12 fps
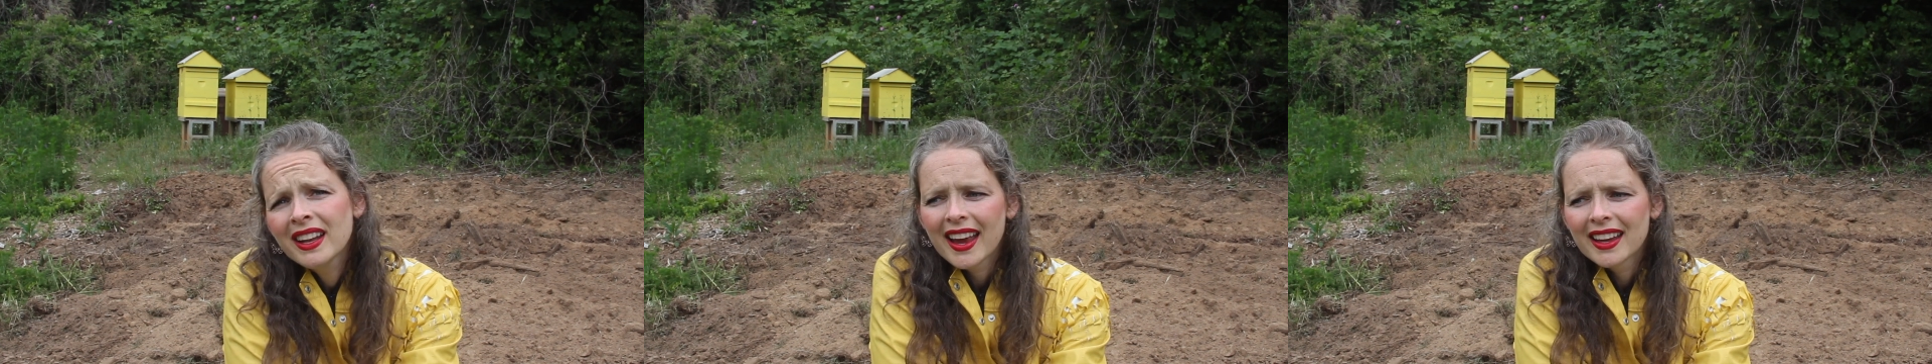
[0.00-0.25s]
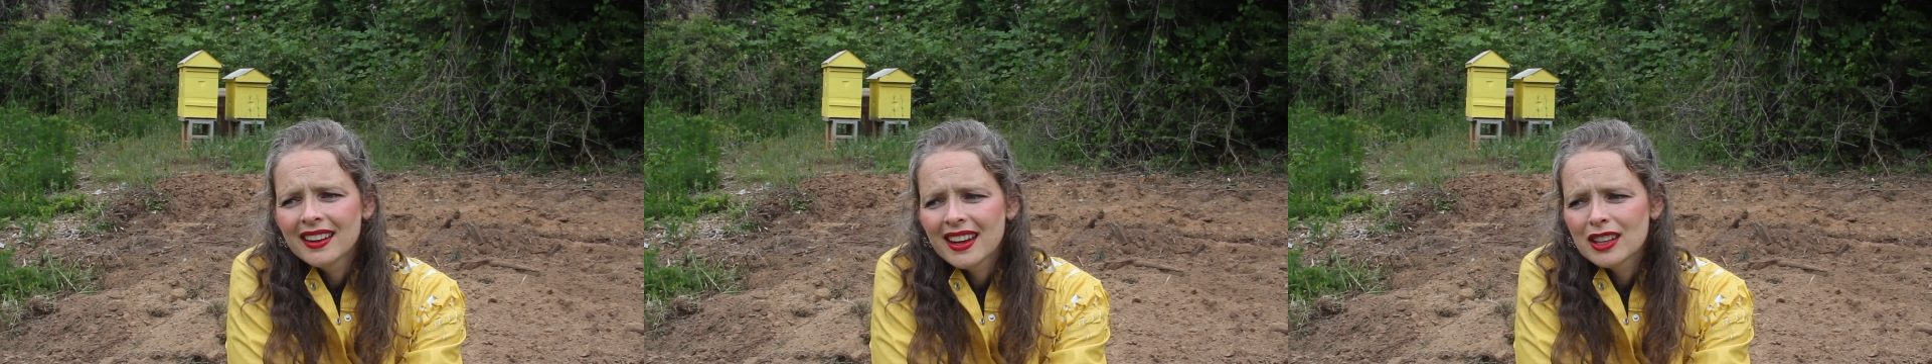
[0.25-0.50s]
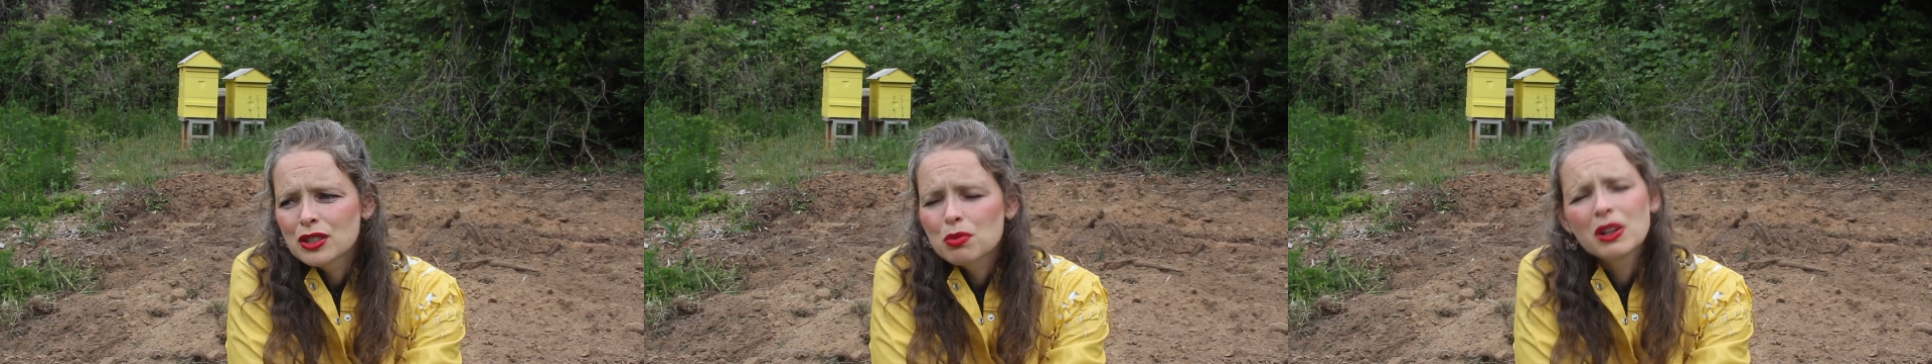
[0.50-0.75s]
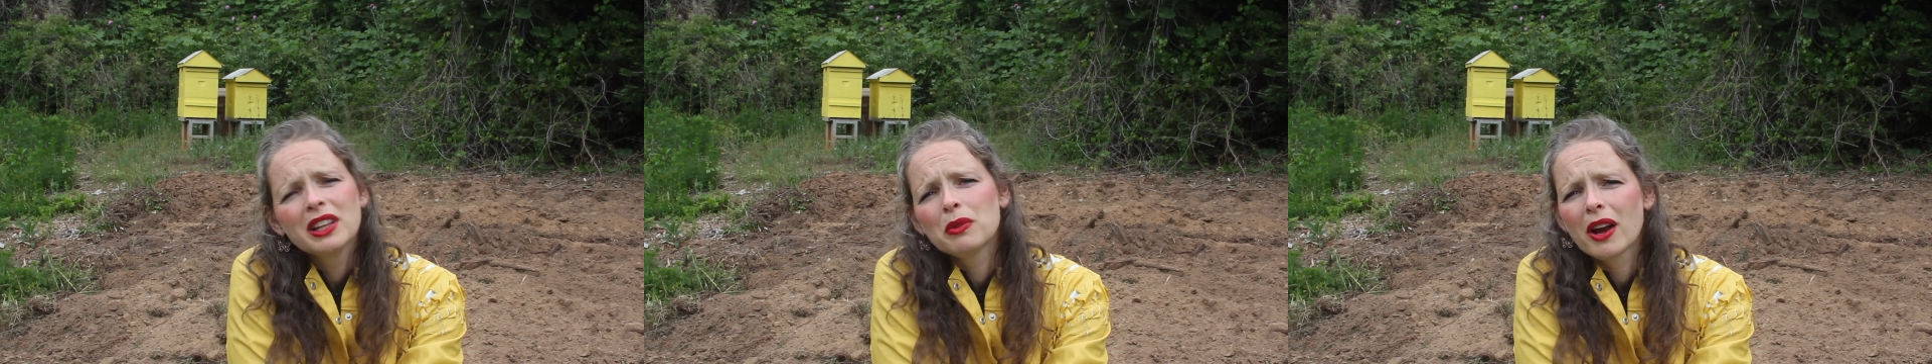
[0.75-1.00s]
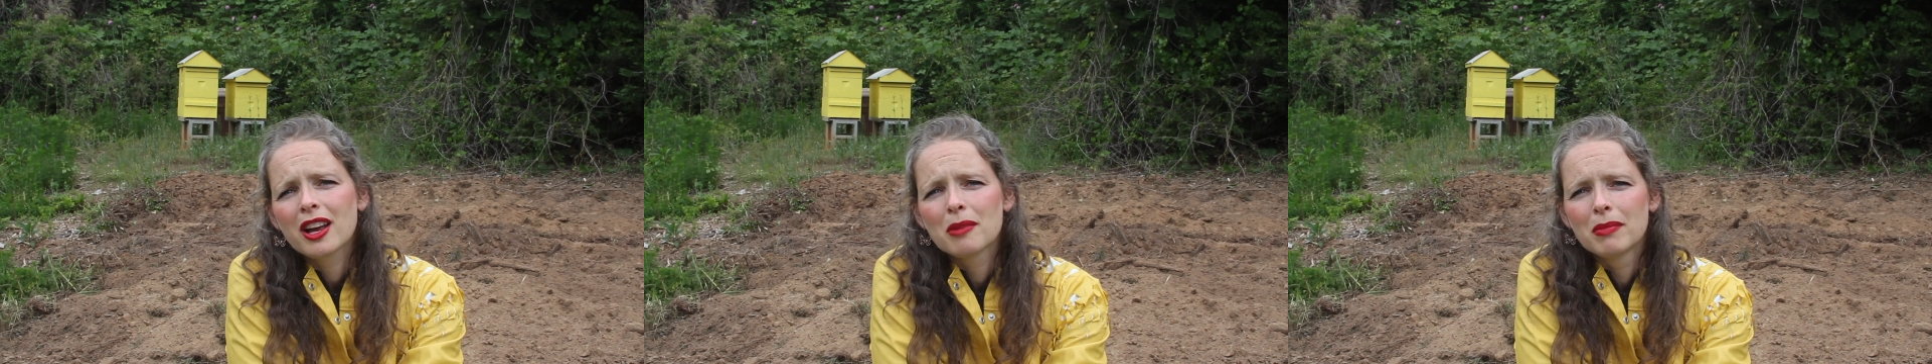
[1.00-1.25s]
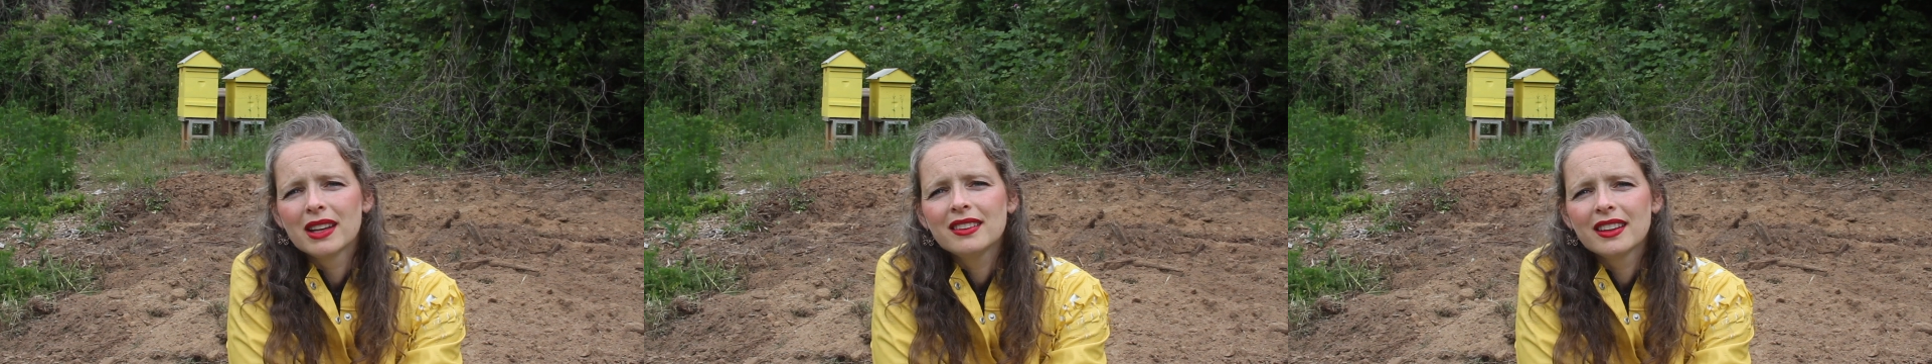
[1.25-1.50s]
And it's really
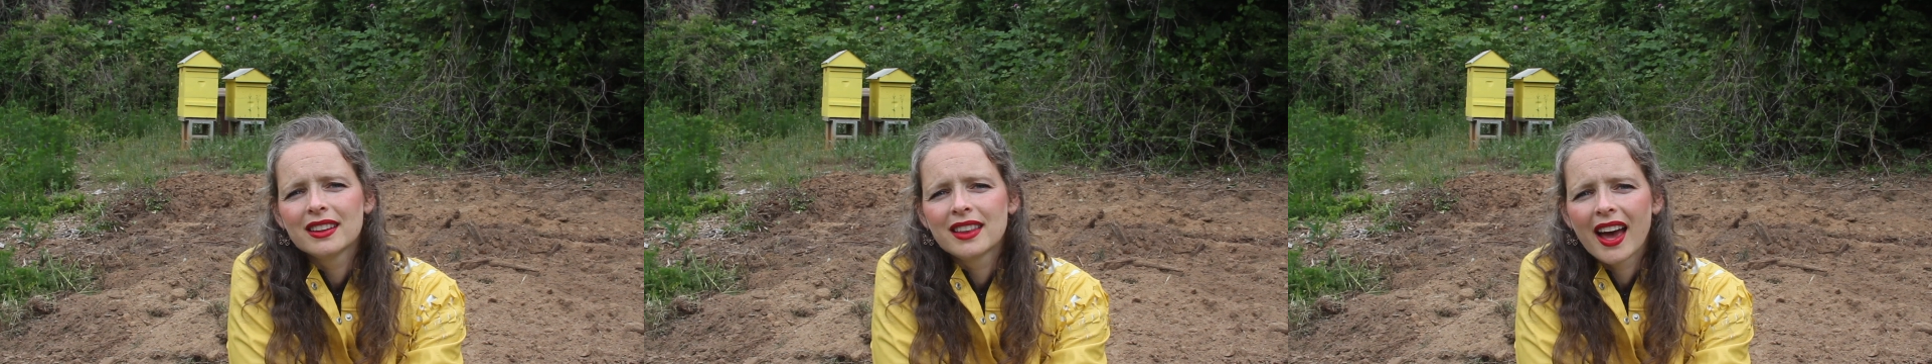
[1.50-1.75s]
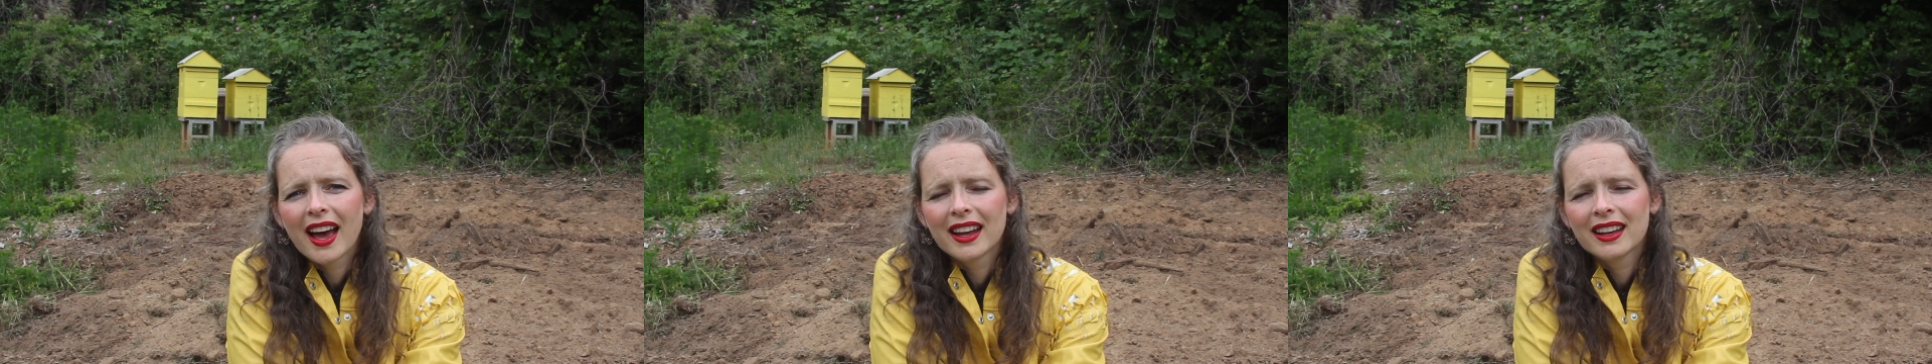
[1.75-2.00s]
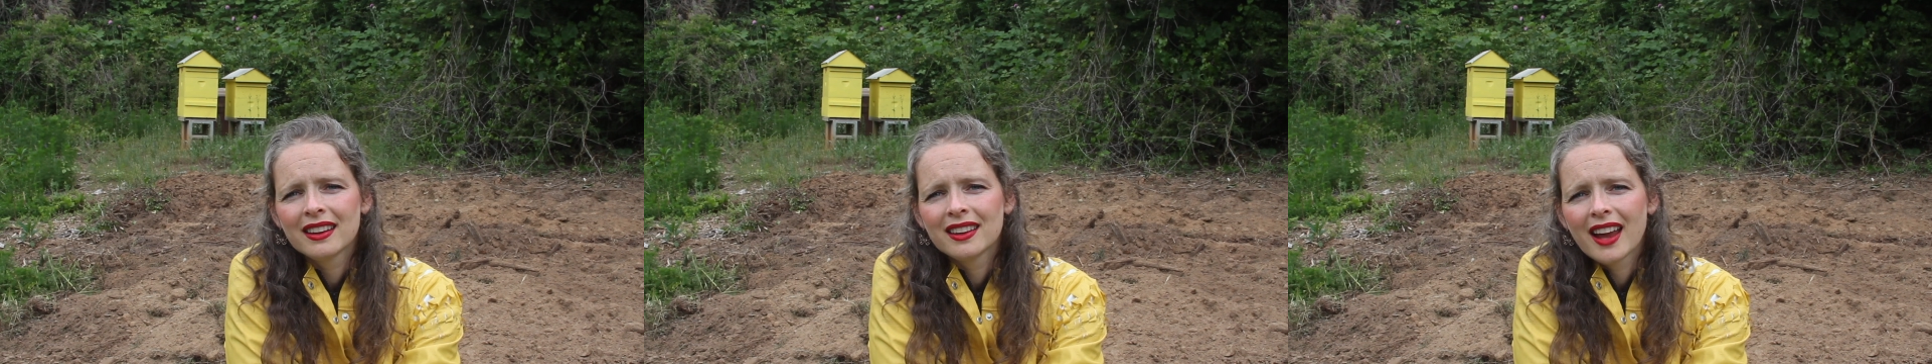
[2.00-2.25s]
recommended that